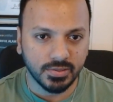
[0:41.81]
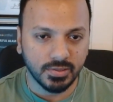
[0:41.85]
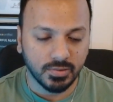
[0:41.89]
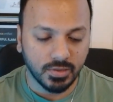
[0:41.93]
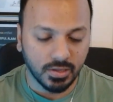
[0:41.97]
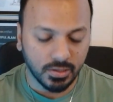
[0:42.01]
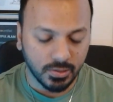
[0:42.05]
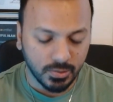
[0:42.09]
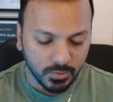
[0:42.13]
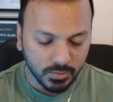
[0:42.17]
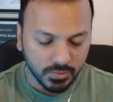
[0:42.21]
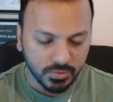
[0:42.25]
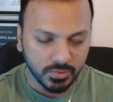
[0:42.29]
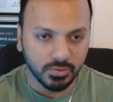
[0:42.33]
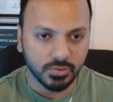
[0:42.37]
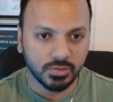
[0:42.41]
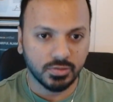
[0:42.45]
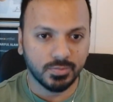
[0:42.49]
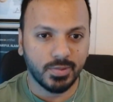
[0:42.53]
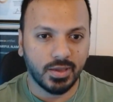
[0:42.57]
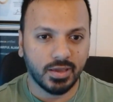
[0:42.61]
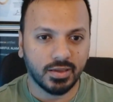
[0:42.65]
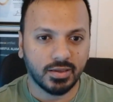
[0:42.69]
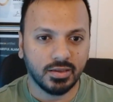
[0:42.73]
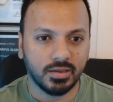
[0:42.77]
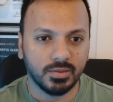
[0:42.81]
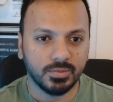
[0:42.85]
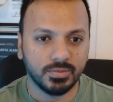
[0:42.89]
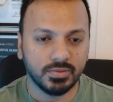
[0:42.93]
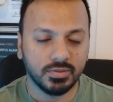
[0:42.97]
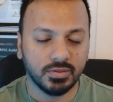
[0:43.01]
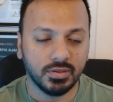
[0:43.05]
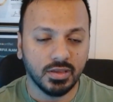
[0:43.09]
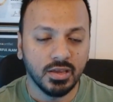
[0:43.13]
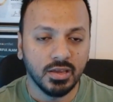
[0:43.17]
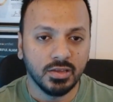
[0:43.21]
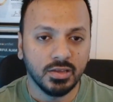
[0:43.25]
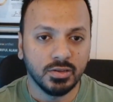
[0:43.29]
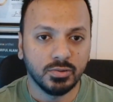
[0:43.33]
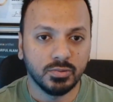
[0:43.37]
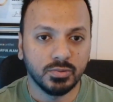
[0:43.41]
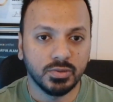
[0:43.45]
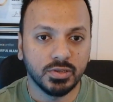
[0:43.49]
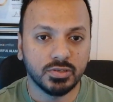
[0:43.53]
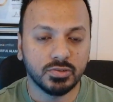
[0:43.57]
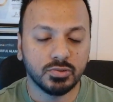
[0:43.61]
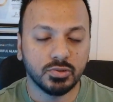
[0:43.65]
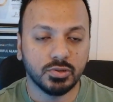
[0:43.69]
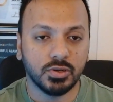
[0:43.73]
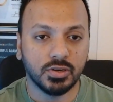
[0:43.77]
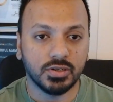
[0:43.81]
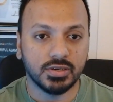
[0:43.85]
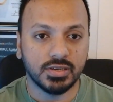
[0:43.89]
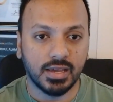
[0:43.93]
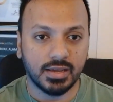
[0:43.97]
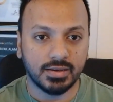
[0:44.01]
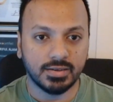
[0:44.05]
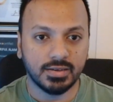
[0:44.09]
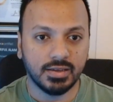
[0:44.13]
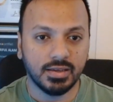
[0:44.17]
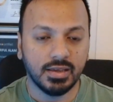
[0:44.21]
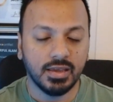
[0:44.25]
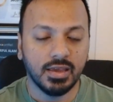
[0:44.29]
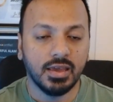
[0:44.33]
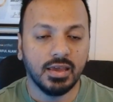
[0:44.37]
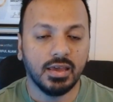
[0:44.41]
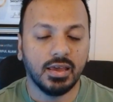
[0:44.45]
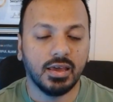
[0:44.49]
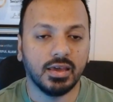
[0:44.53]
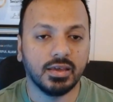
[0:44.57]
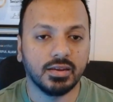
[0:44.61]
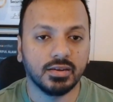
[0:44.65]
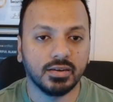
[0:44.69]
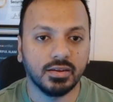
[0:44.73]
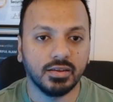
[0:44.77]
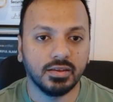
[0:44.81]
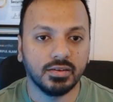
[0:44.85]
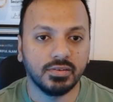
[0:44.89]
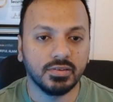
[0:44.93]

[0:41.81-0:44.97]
You can use those backups to restore your data and uh,